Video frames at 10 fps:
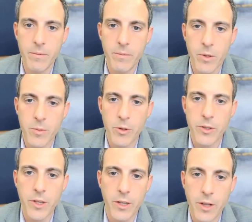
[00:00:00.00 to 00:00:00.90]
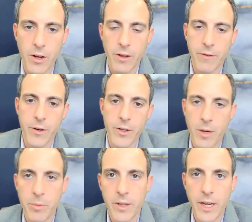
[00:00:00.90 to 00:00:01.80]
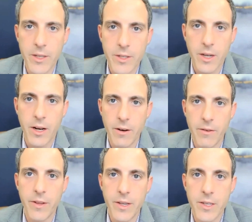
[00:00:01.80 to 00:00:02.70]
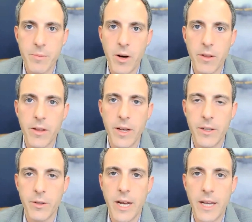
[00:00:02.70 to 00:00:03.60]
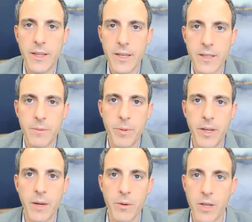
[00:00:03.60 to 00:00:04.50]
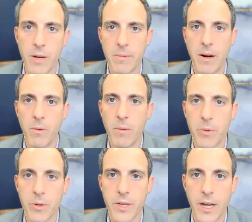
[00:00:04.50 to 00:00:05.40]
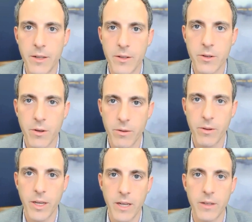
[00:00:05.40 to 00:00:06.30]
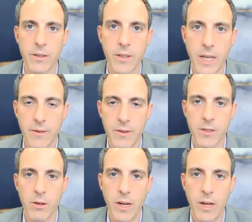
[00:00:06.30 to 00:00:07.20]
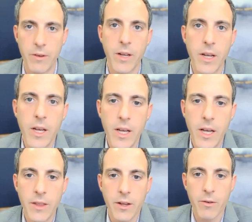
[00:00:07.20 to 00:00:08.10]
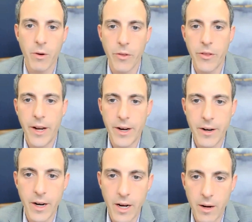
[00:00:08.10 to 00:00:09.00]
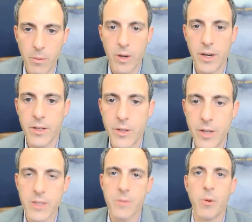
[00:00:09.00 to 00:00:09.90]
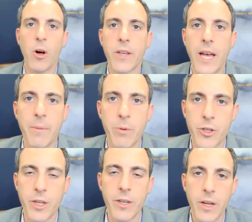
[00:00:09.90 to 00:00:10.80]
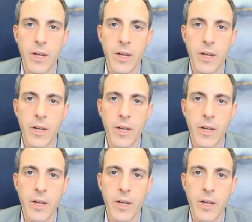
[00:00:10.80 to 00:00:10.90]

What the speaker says: was mostly undone in the first couple of days of this month. And you had the S&P that was up about 1%. So again, kind of a slowdown in the growth there. Whereas you had small cap, which had